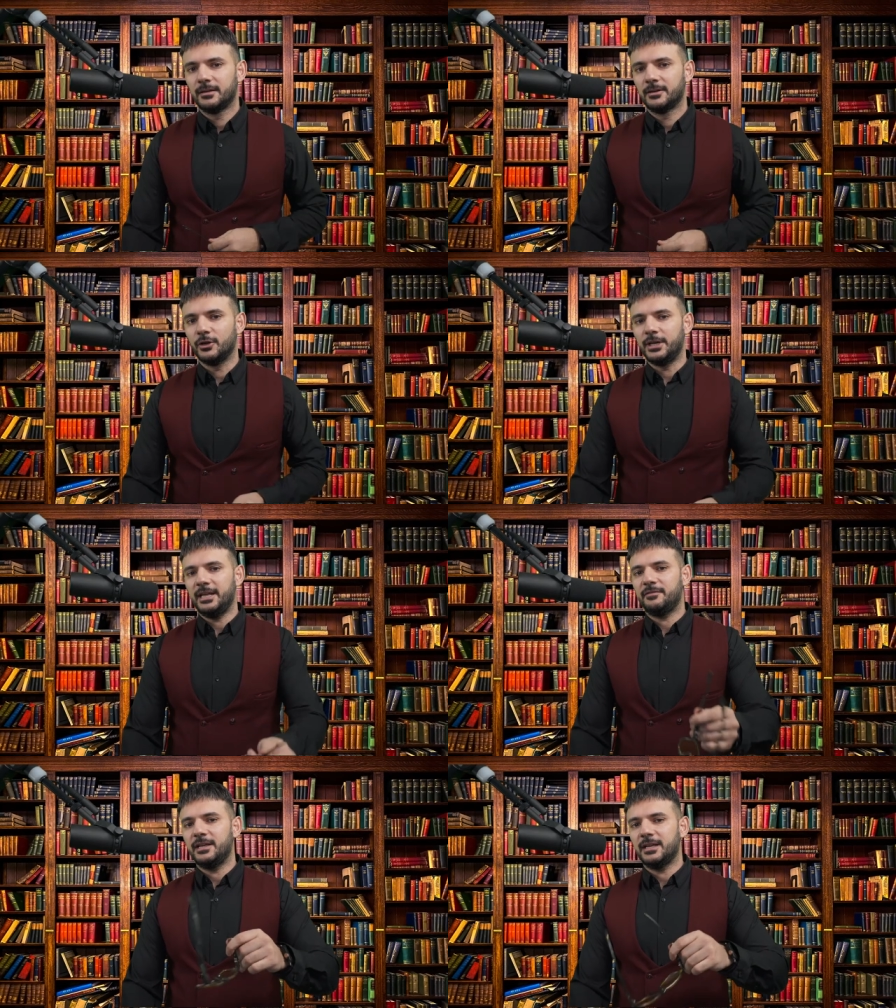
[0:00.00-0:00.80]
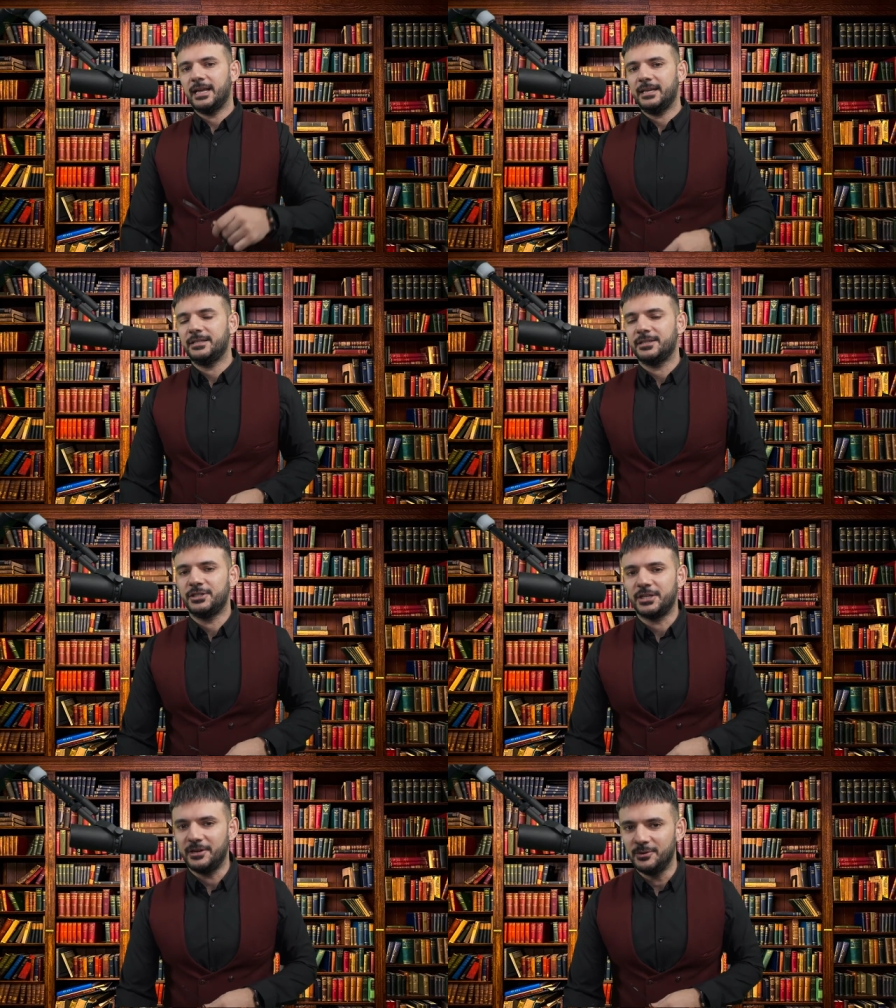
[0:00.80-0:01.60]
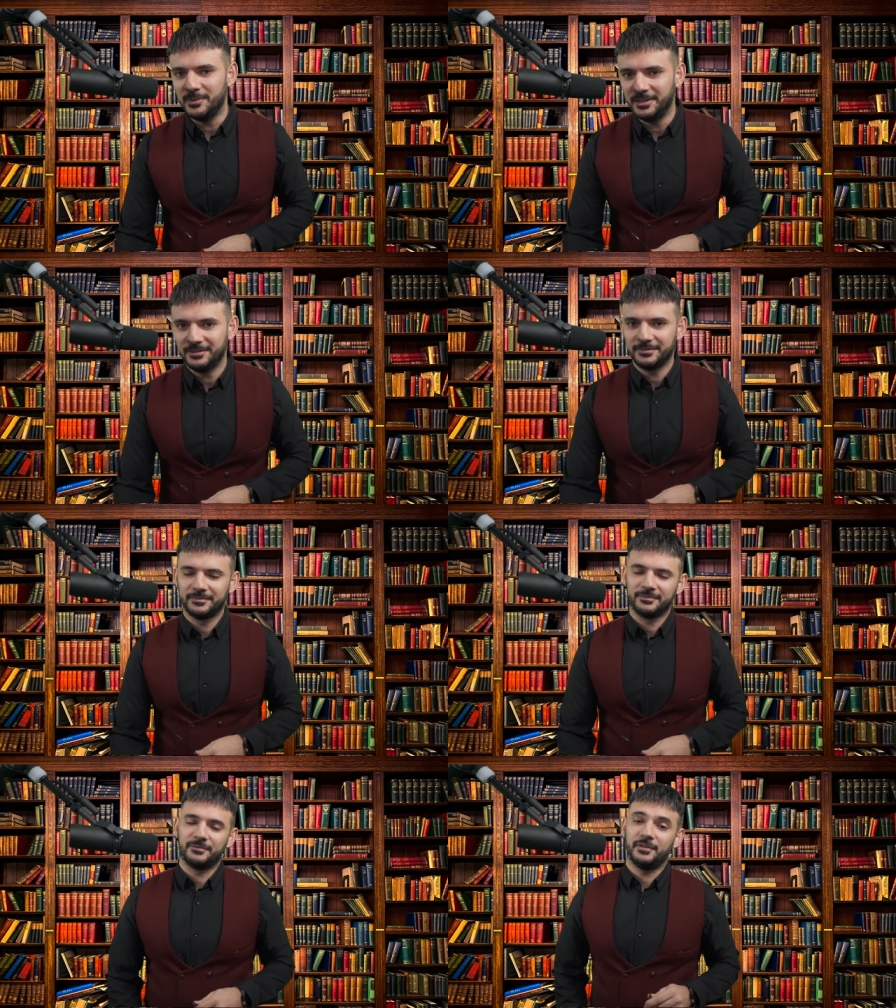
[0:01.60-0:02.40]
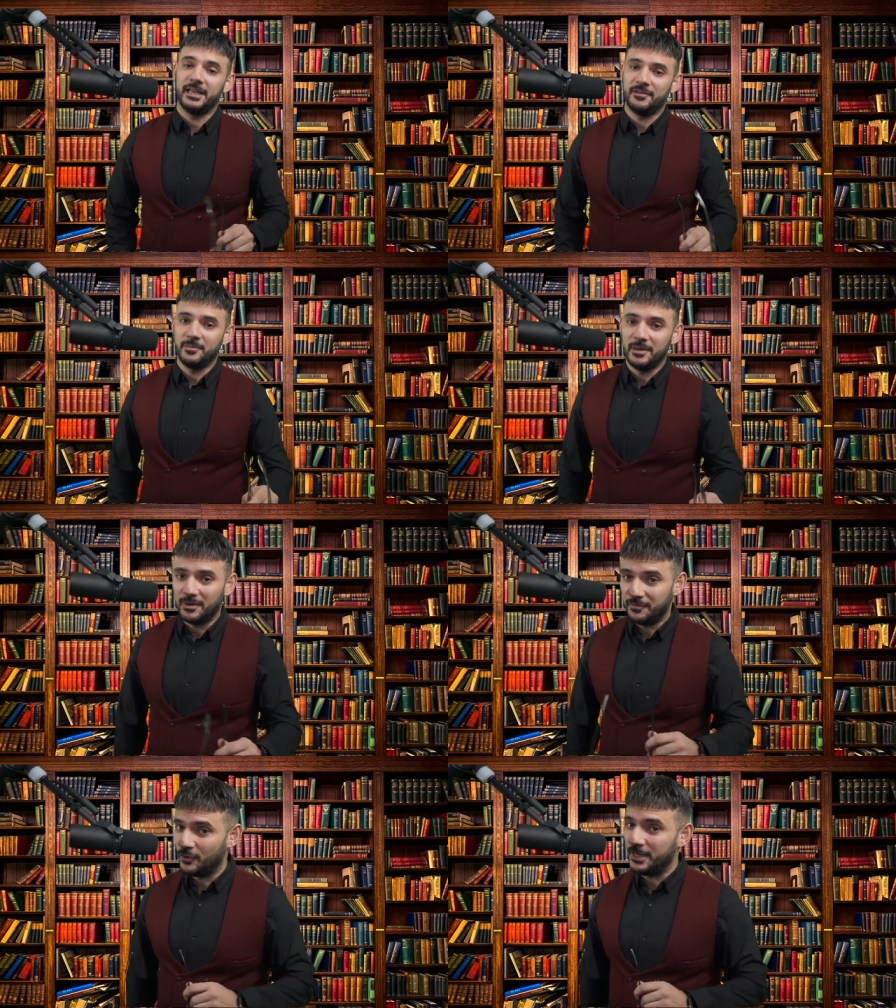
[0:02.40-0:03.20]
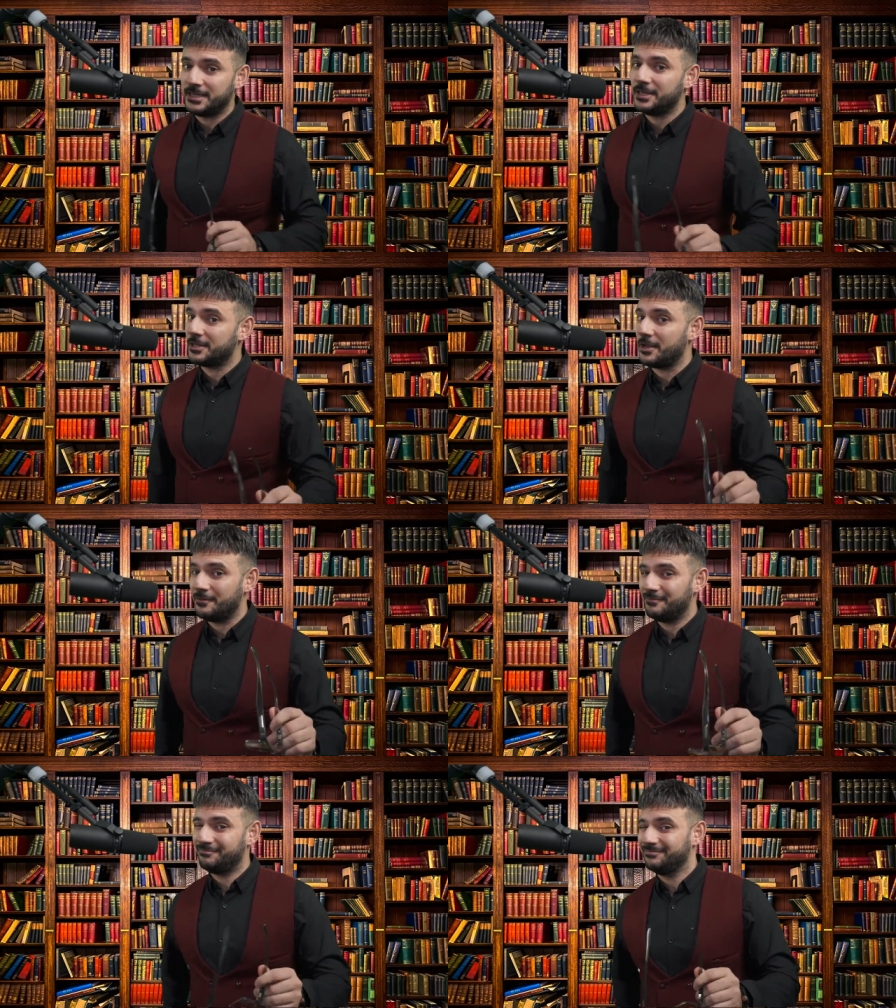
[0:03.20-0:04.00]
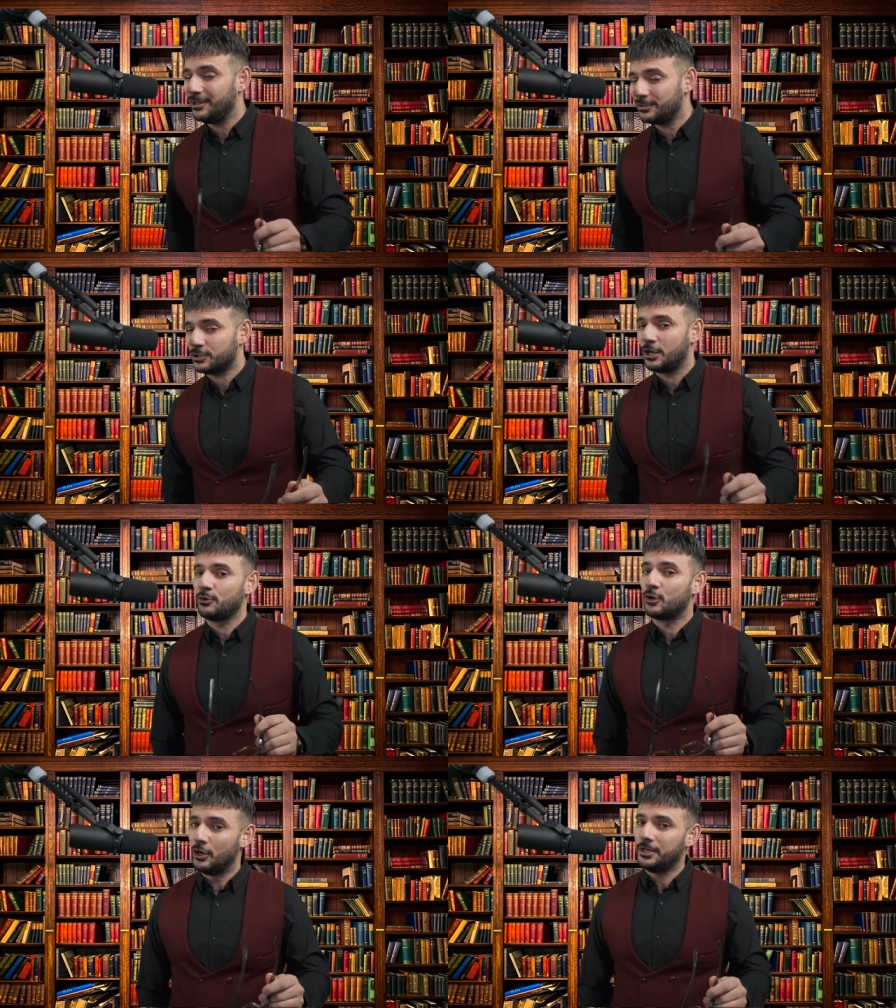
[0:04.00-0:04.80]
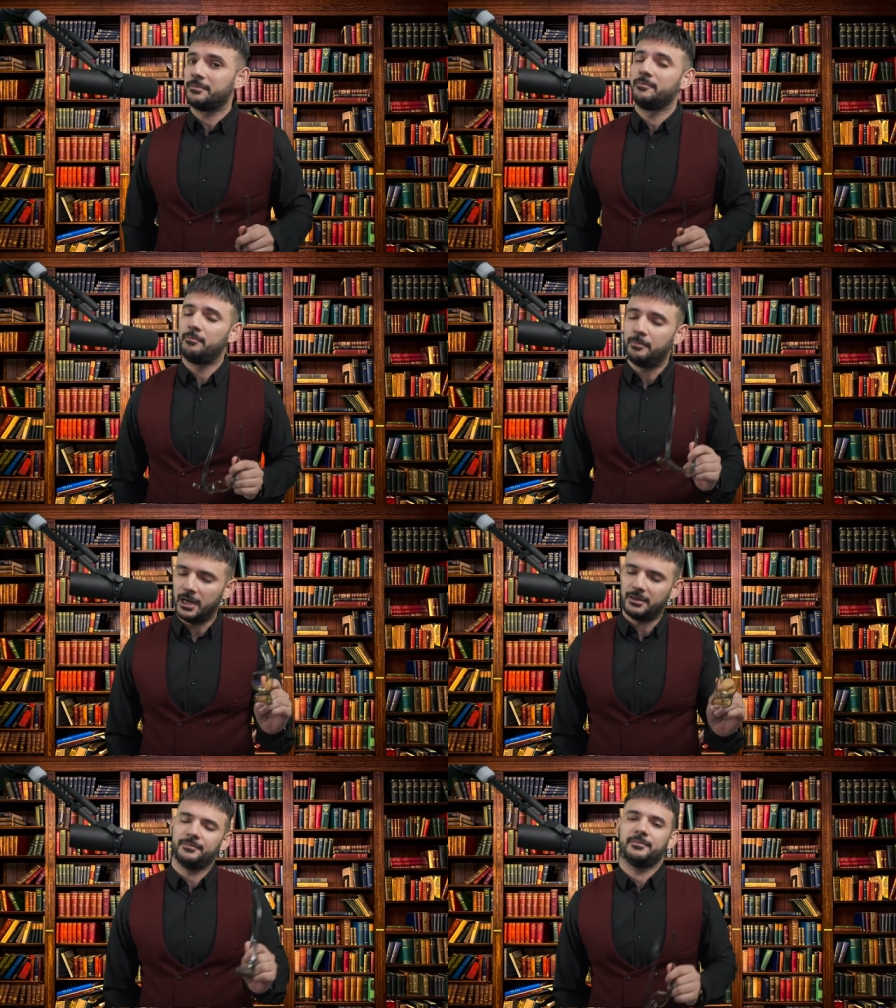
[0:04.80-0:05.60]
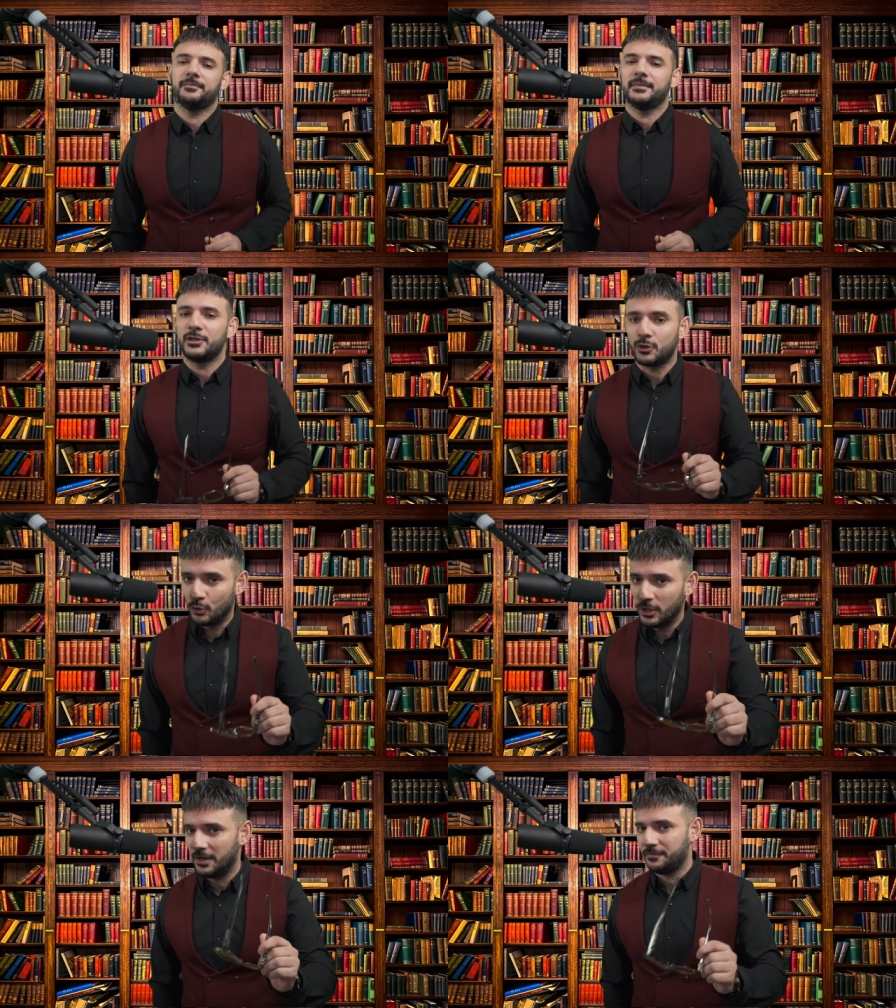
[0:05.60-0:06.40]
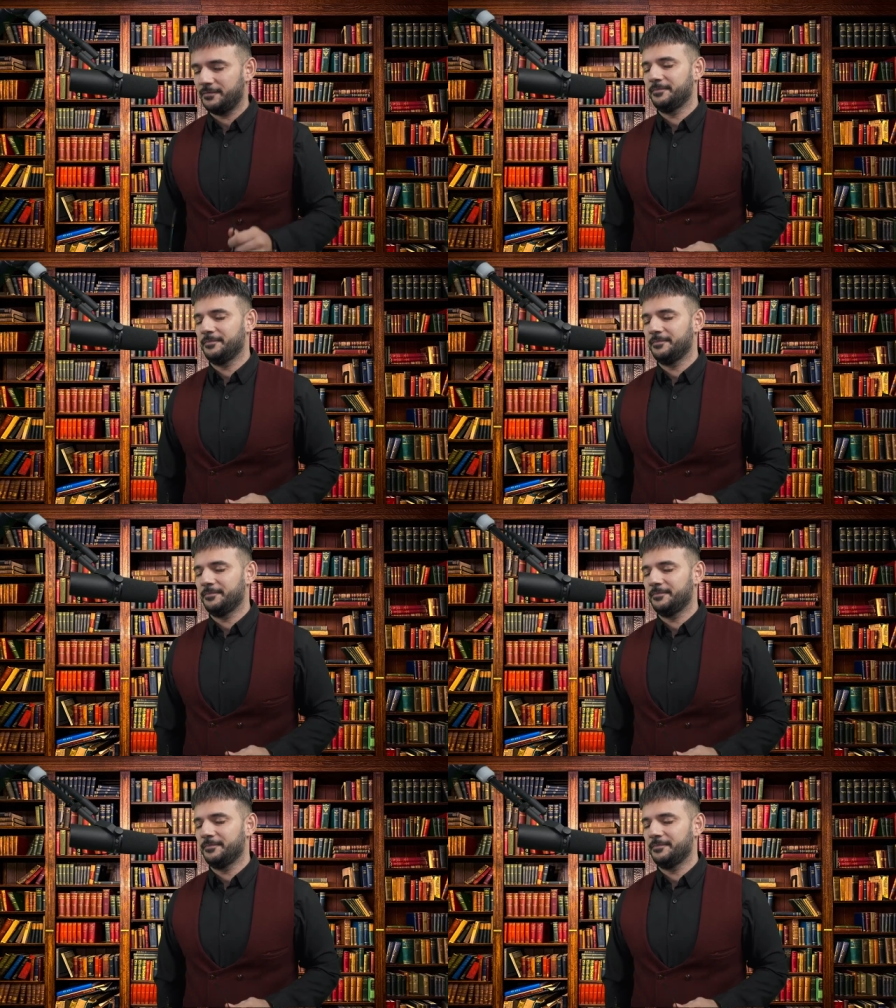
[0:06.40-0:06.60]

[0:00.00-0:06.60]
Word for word: Good evening, ladies and gentlemen. Forgive me, my voice is so not so good, but it's all love.